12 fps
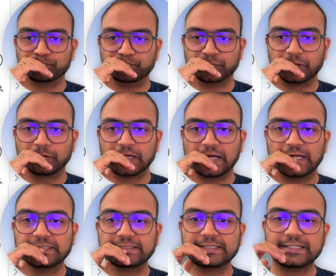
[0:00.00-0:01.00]
okay, I
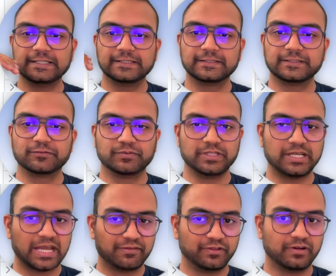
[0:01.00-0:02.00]
see is we
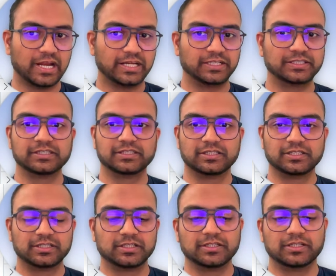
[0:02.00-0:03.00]
have the right
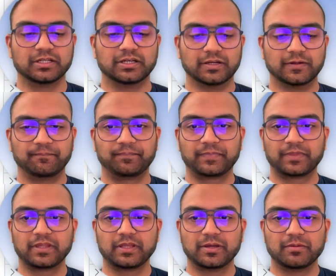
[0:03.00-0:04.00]
uh,
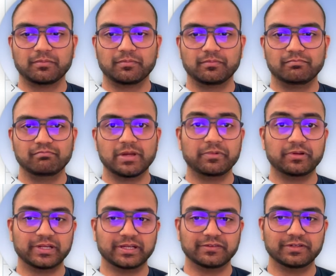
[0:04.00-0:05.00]

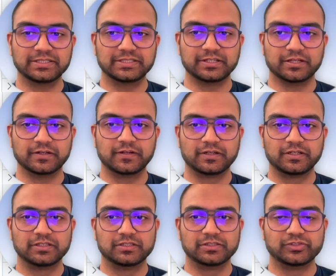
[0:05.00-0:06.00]
memory address here.
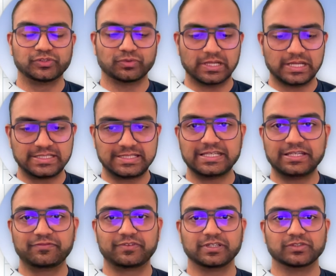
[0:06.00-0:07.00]
So let's see if
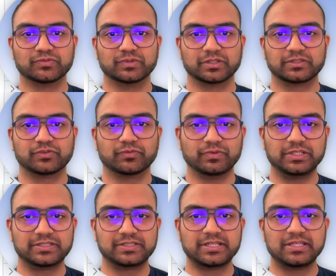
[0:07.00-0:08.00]
things work. So we
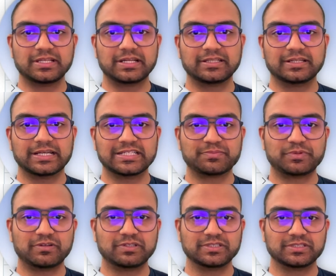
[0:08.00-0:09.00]
see that the SP
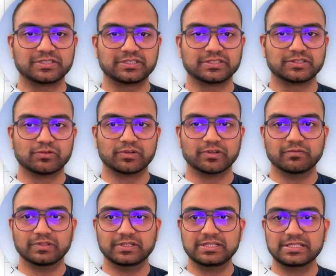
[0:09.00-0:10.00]
register is loaded
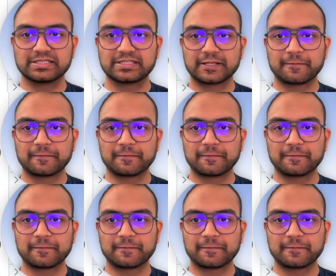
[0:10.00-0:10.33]
with this.